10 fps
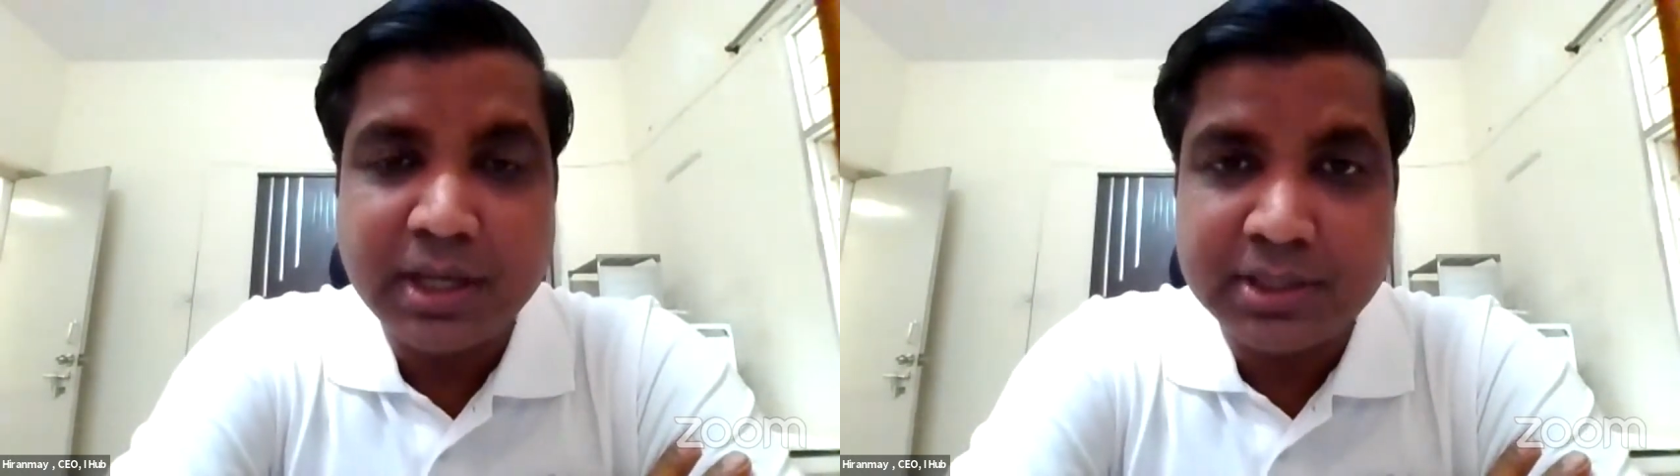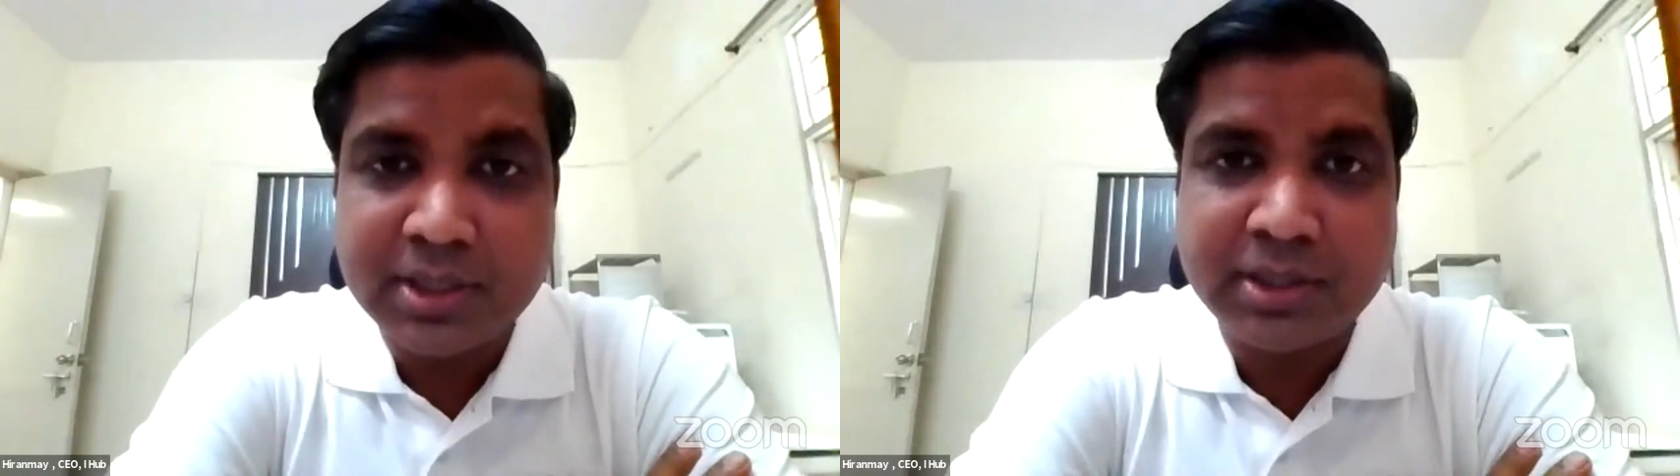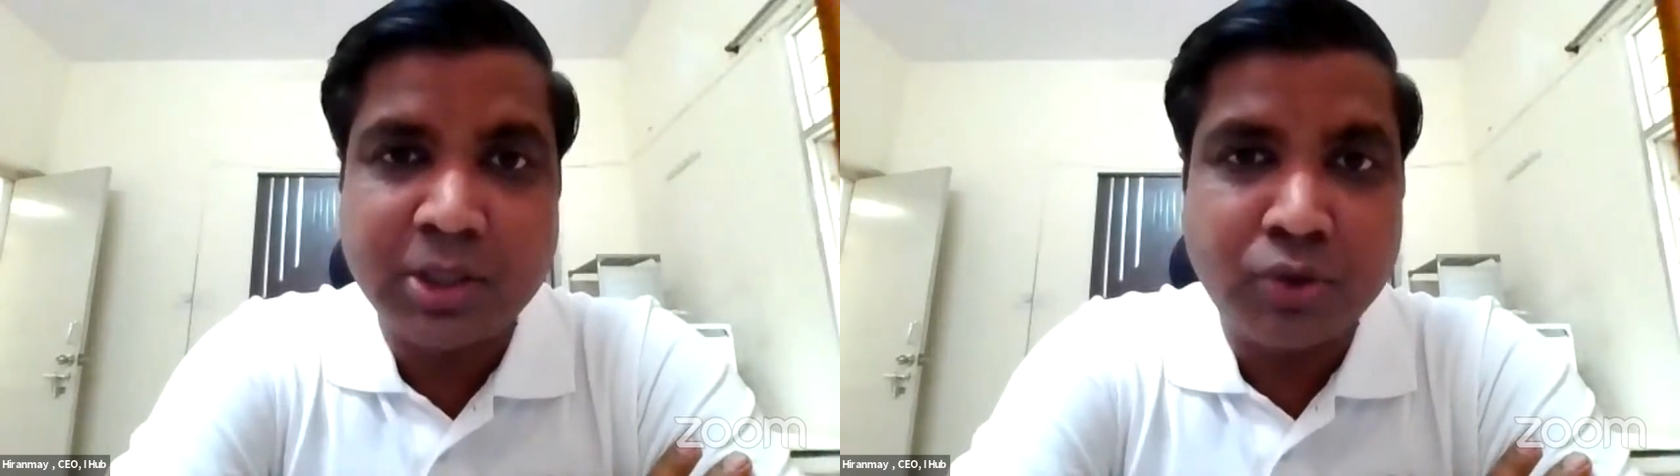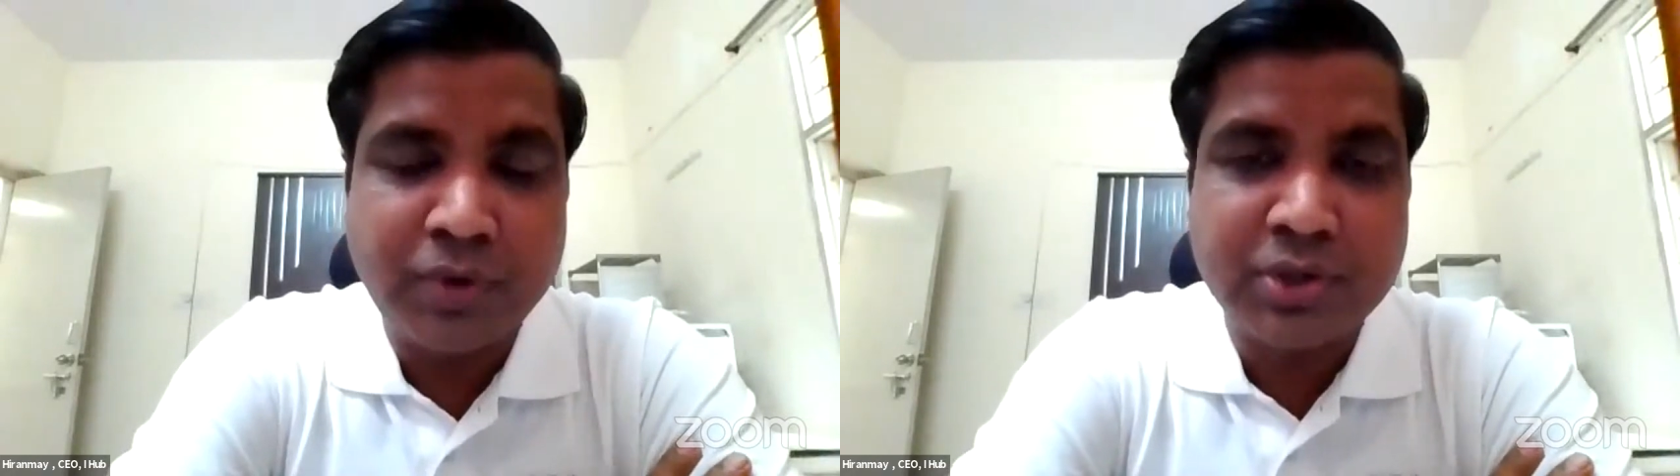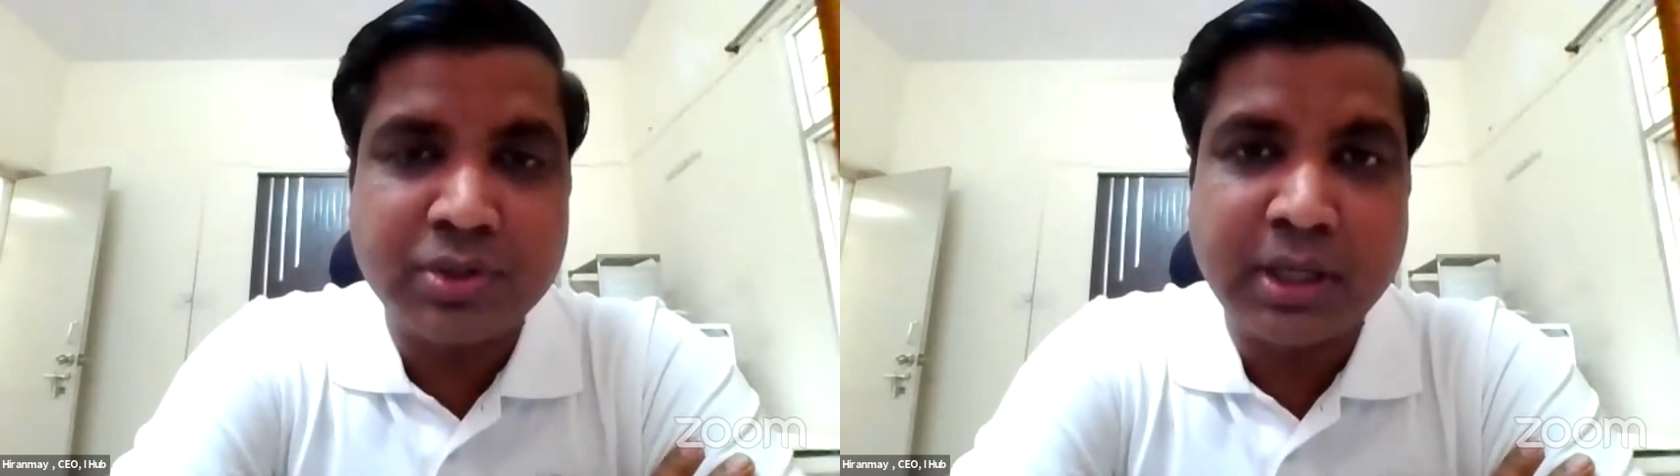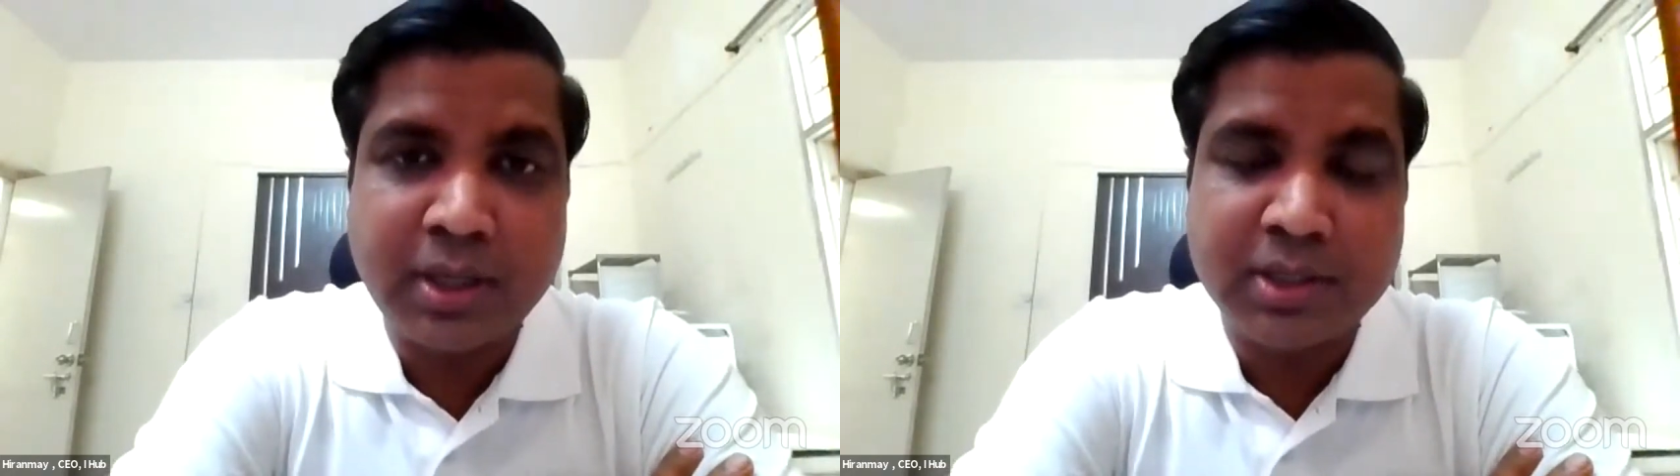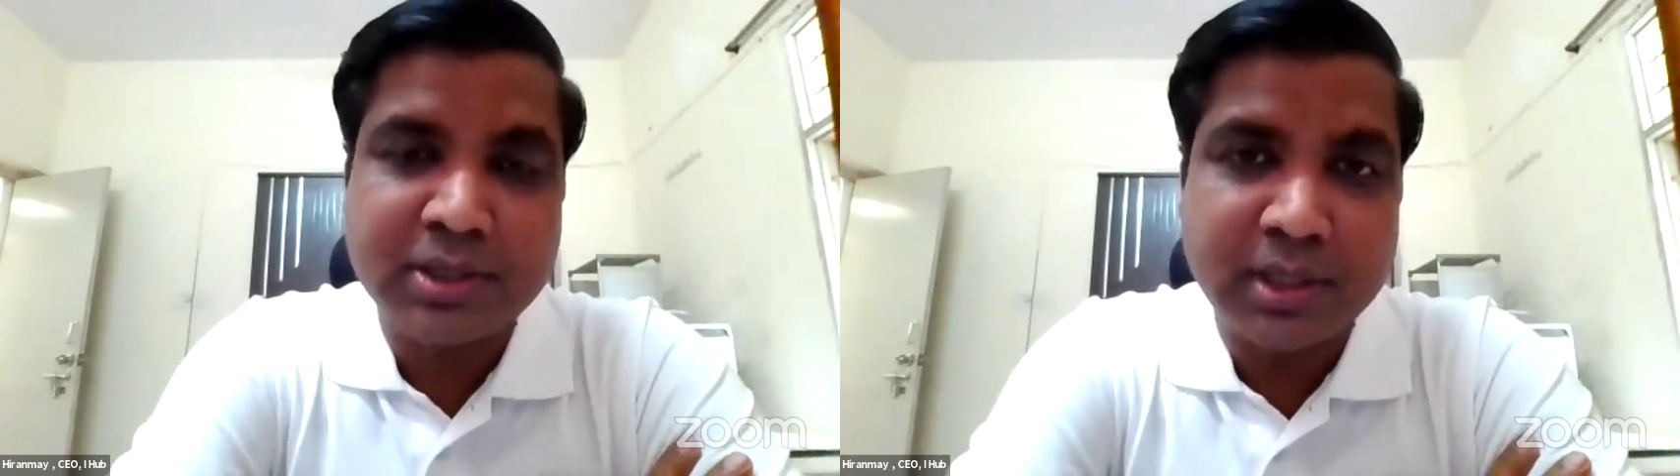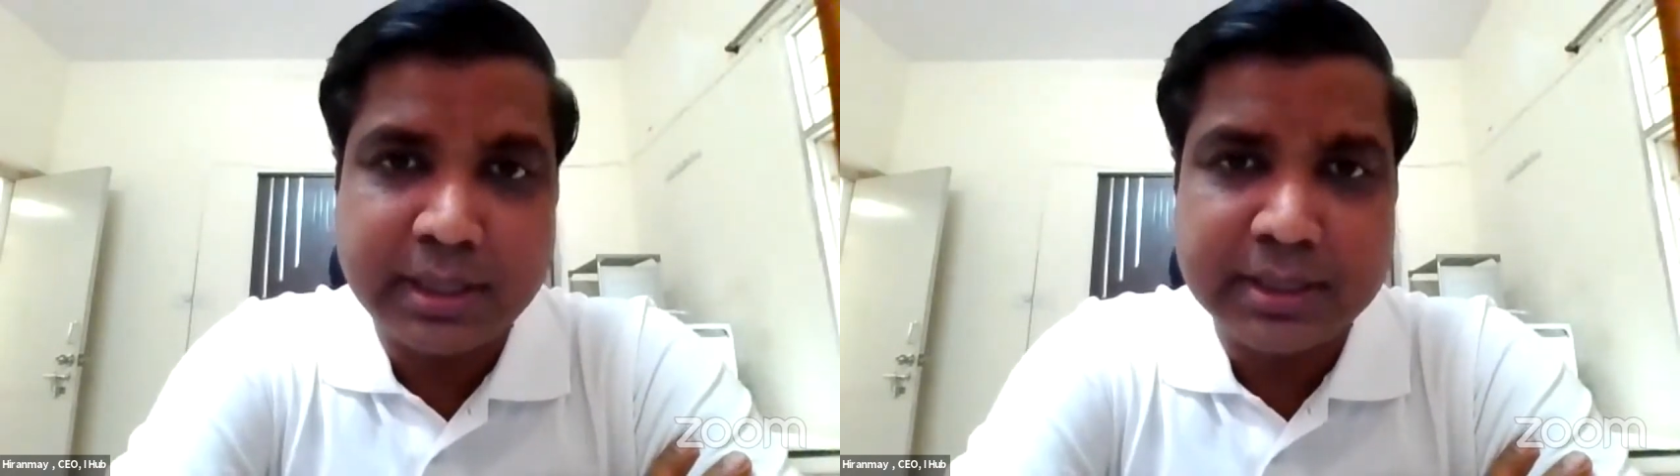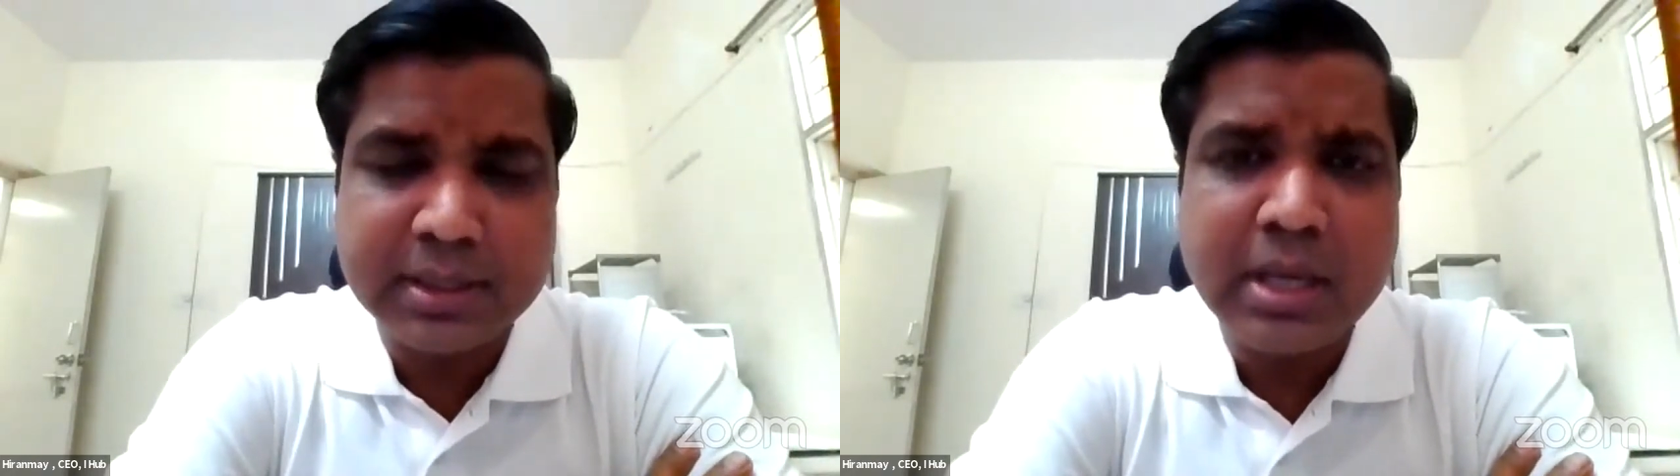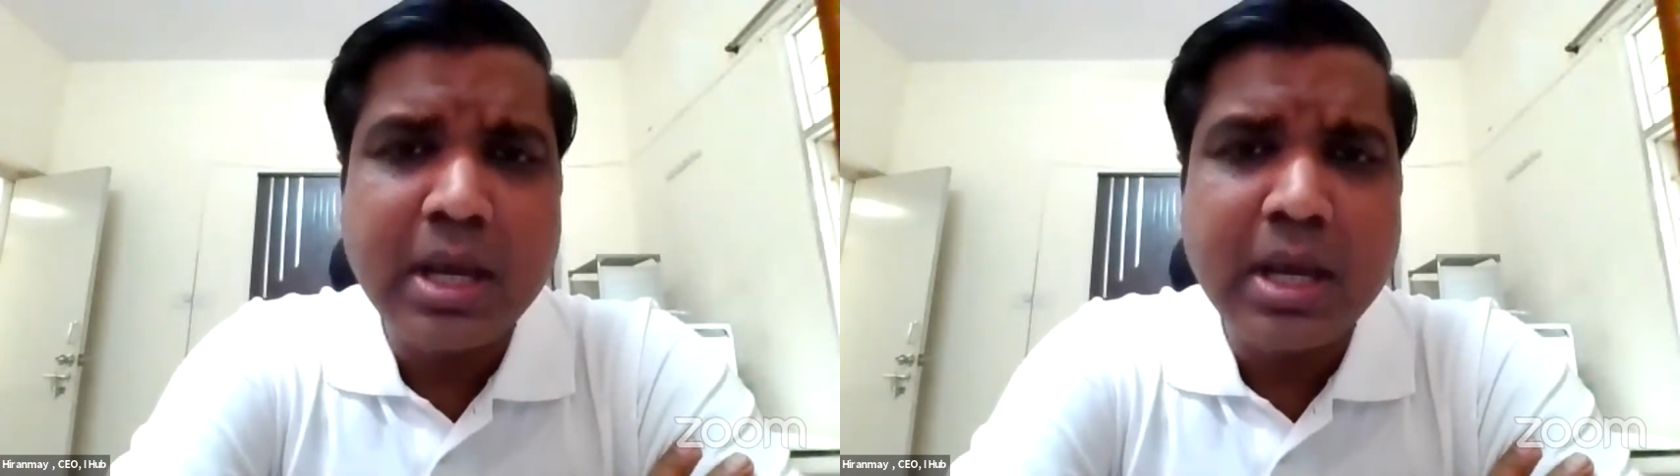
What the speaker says: research and innovation across countries.